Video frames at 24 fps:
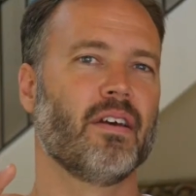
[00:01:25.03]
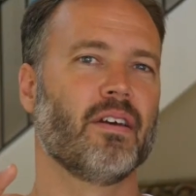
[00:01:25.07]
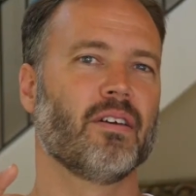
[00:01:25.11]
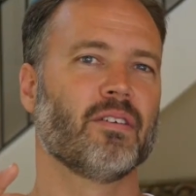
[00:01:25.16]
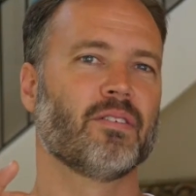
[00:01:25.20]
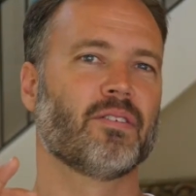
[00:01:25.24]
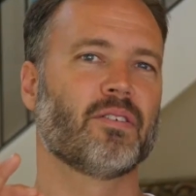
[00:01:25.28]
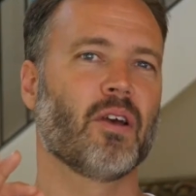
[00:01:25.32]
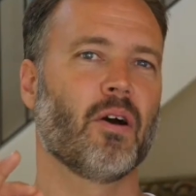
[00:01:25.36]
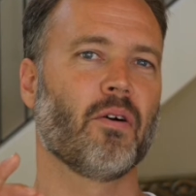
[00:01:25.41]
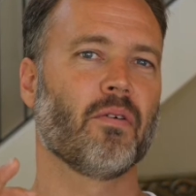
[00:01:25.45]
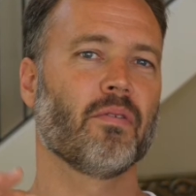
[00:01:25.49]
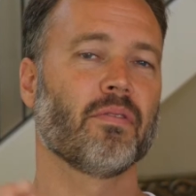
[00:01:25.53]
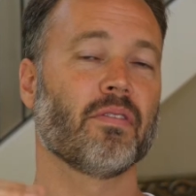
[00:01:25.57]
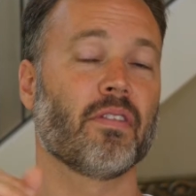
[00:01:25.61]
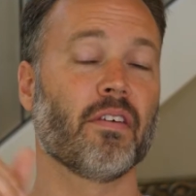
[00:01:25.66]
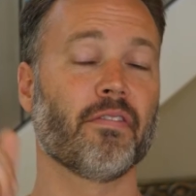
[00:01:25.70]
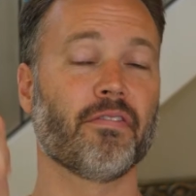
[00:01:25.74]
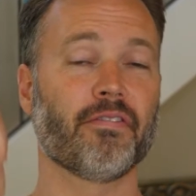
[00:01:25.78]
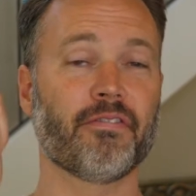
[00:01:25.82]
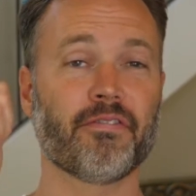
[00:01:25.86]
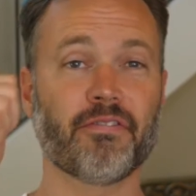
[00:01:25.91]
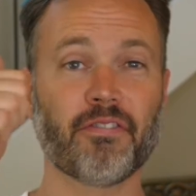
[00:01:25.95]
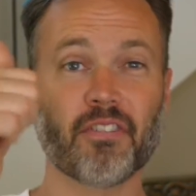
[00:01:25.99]
So the
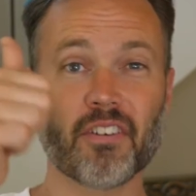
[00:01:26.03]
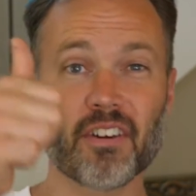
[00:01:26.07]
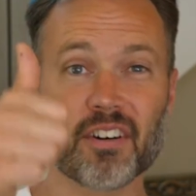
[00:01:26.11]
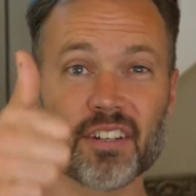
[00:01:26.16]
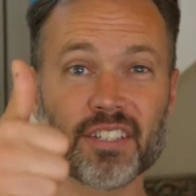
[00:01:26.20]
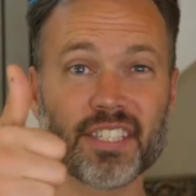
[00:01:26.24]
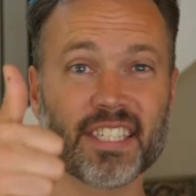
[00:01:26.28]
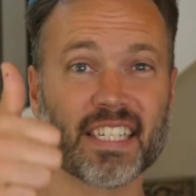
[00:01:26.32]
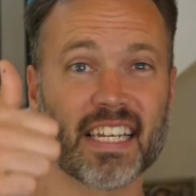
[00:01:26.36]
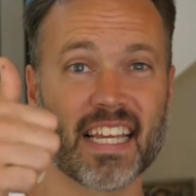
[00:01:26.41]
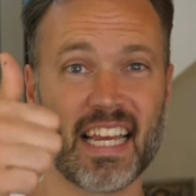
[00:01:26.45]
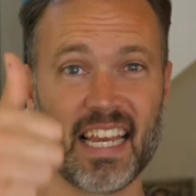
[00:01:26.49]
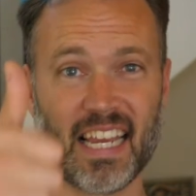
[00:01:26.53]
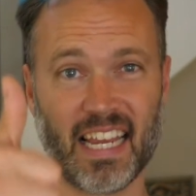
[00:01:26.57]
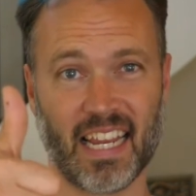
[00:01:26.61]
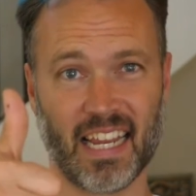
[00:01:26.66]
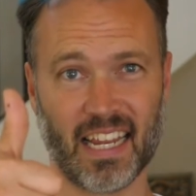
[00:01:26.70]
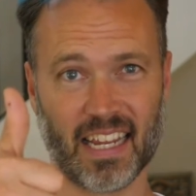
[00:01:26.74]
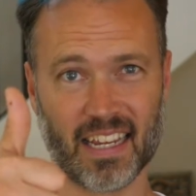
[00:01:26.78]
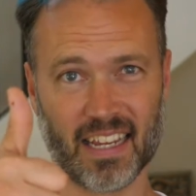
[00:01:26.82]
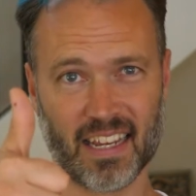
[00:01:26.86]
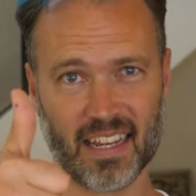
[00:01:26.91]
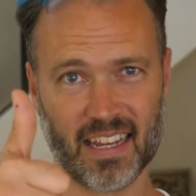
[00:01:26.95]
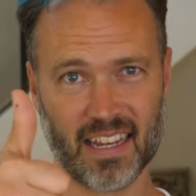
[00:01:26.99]
first
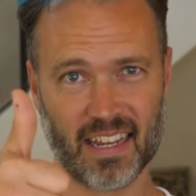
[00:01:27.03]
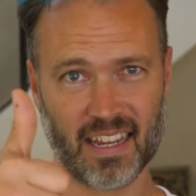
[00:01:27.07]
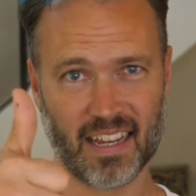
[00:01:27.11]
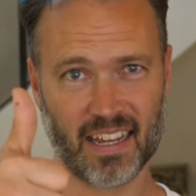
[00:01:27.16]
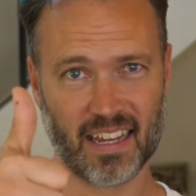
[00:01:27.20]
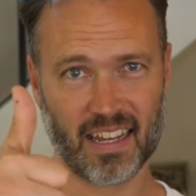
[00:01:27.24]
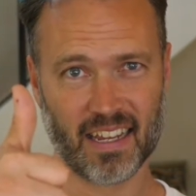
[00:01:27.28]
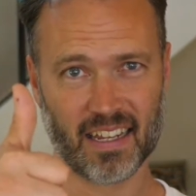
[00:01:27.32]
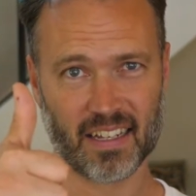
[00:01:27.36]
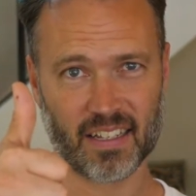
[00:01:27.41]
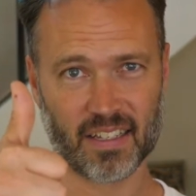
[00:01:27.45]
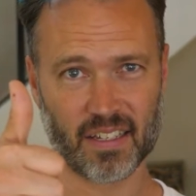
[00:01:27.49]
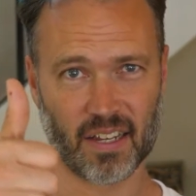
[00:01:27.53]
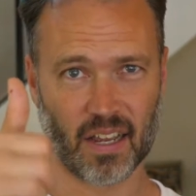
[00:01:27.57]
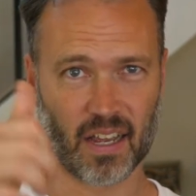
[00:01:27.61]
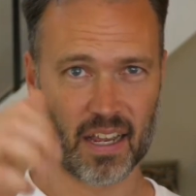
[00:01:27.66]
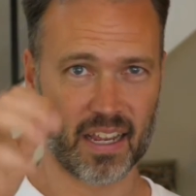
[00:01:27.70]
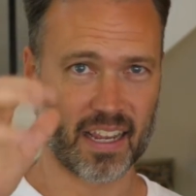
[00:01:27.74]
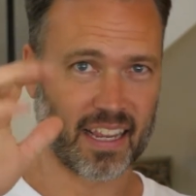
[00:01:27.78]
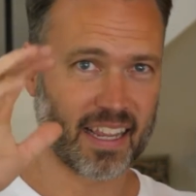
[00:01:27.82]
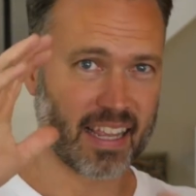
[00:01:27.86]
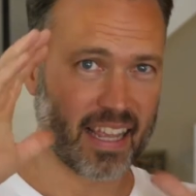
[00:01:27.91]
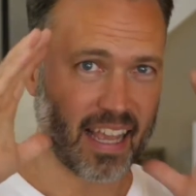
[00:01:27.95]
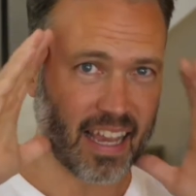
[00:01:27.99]
key
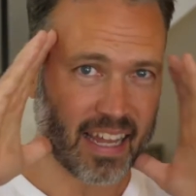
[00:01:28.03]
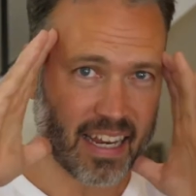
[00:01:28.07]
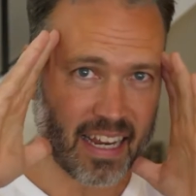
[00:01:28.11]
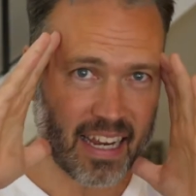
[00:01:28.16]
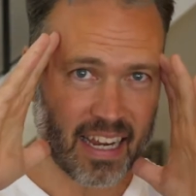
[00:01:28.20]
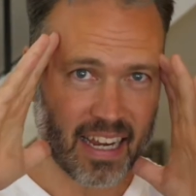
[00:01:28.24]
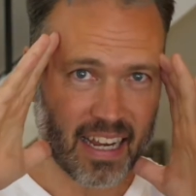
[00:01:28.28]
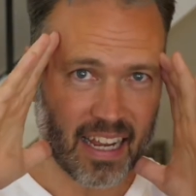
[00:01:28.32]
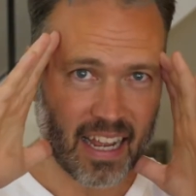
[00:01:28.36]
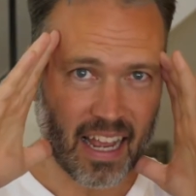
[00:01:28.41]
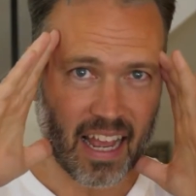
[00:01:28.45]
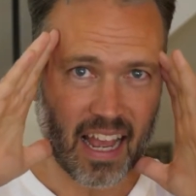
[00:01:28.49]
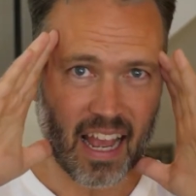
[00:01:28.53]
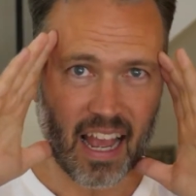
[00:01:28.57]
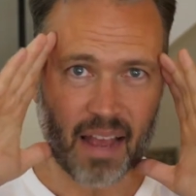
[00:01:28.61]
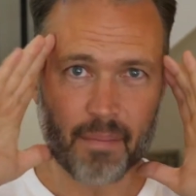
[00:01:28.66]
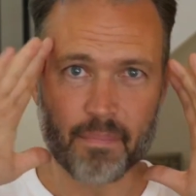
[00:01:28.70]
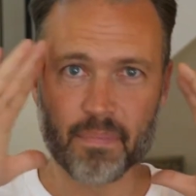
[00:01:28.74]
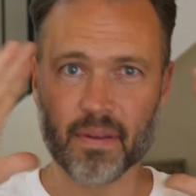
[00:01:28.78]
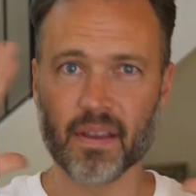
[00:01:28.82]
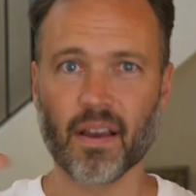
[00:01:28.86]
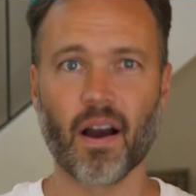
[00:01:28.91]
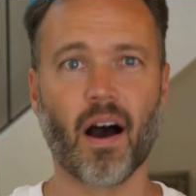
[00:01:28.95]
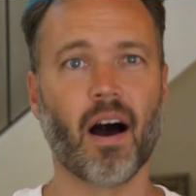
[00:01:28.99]
to getting
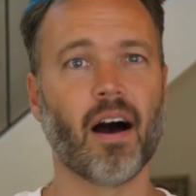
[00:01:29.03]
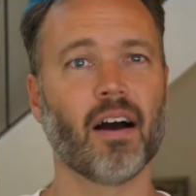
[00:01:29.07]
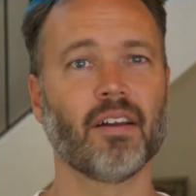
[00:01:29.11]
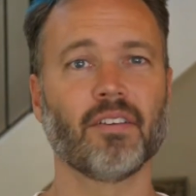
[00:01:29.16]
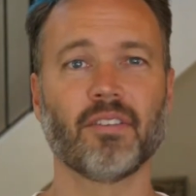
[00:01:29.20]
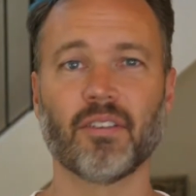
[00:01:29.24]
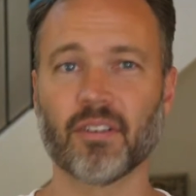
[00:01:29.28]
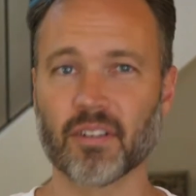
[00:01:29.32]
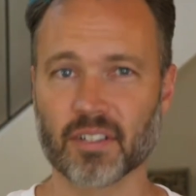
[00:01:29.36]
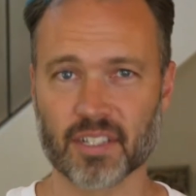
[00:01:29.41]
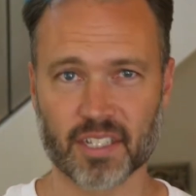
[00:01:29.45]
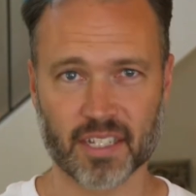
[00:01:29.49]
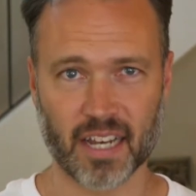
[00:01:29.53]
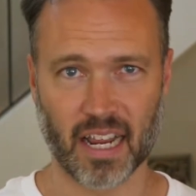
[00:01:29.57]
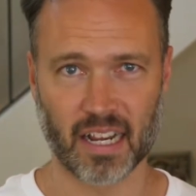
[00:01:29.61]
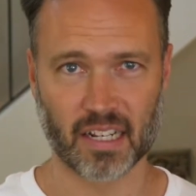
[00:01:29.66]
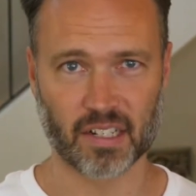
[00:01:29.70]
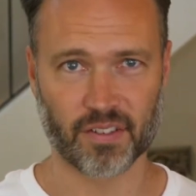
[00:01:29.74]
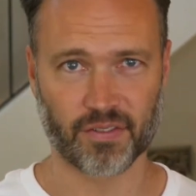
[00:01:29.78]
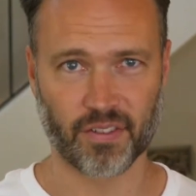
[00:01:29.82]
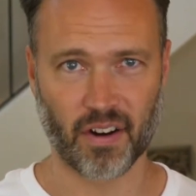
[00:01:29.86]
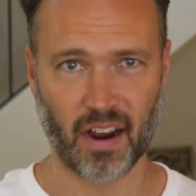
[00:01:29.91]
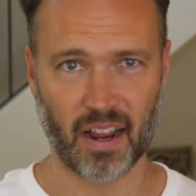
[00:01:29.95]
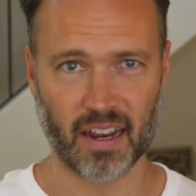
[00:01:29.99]
beyond your
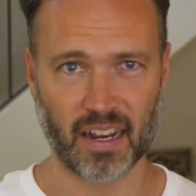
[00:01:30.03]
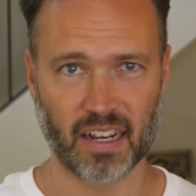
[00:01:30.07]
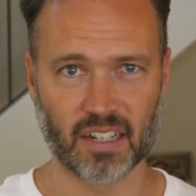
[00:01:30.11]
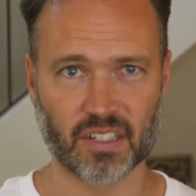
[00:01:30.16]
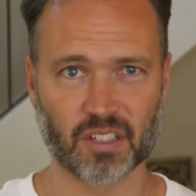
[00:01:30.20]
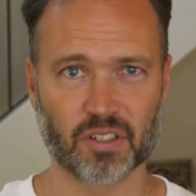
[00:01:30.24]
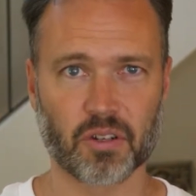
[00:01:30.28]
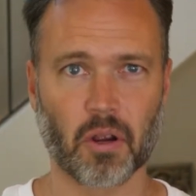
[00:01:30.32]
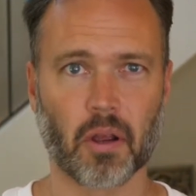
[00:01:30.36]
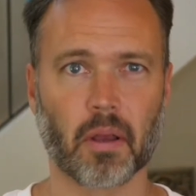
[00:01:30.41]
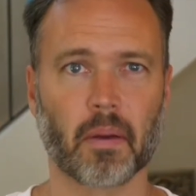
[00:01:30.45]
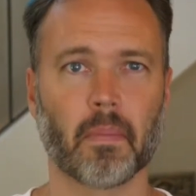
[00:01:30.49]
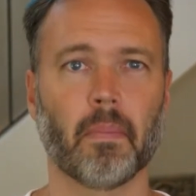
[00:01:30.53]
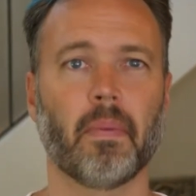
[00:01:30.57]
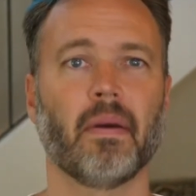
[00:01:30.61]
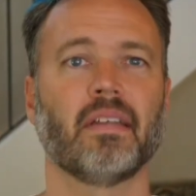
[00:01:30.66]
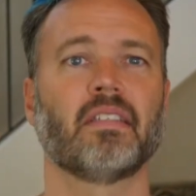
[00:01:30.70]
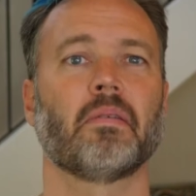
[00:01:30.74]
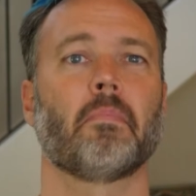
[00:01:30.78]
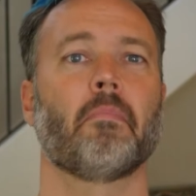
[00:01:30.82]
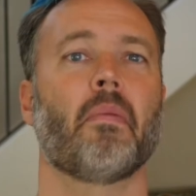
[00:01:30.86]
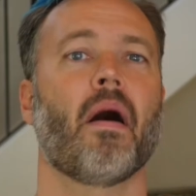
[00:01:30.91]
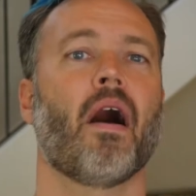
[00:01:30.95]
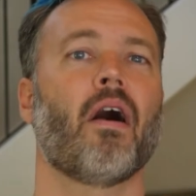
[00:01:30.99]
stage fright and showing up as
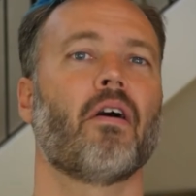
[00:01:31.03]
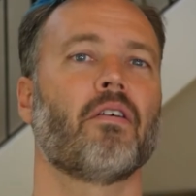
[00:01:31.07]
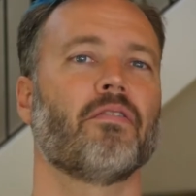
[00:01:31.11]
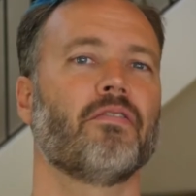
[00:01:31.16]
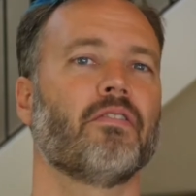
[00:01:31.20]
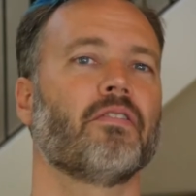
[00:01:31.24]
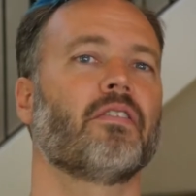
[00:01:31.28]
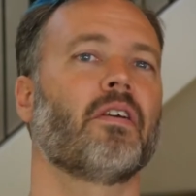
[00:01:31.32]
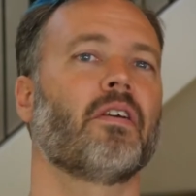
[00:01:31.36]
a powerful